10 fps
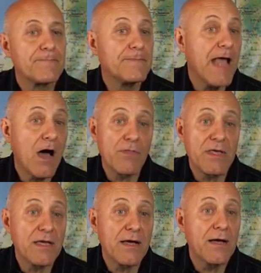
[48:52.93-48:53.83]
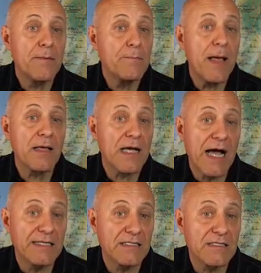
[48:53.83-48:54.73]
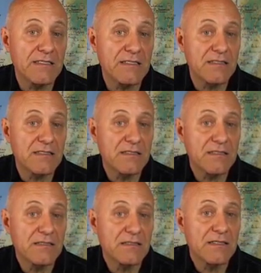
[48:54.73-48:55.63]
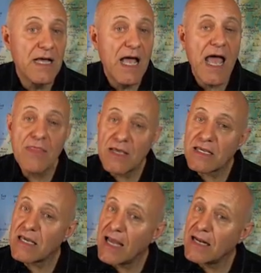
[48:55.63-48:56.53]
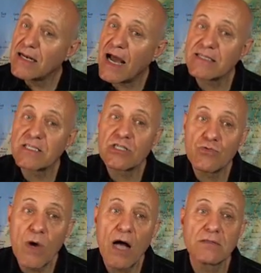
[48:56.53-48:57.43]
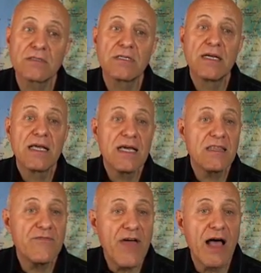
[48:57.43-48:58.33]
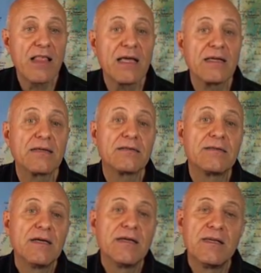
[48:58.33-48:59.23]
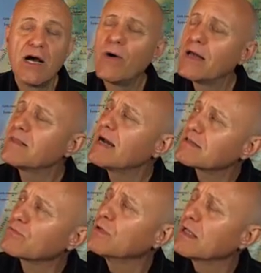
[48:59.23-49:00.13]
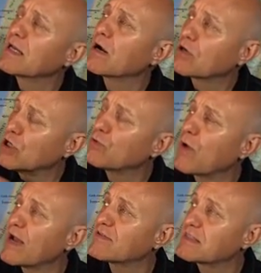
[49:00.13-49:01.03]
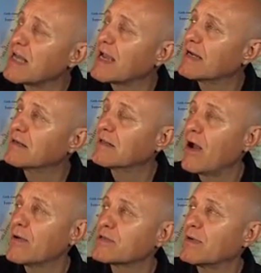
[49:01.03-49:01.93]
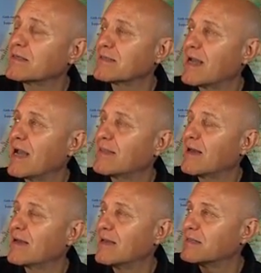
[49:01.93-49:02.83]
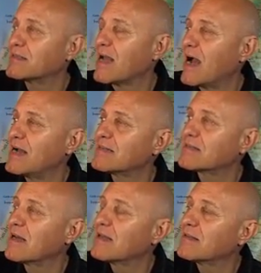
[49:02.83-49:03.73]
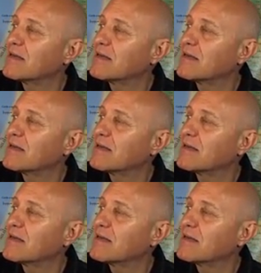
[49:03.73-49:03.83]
Now the Amalekites and the Canaanites dwelt in the valley. You know what? That's really a good way of saying it. They always want to say the Hittites and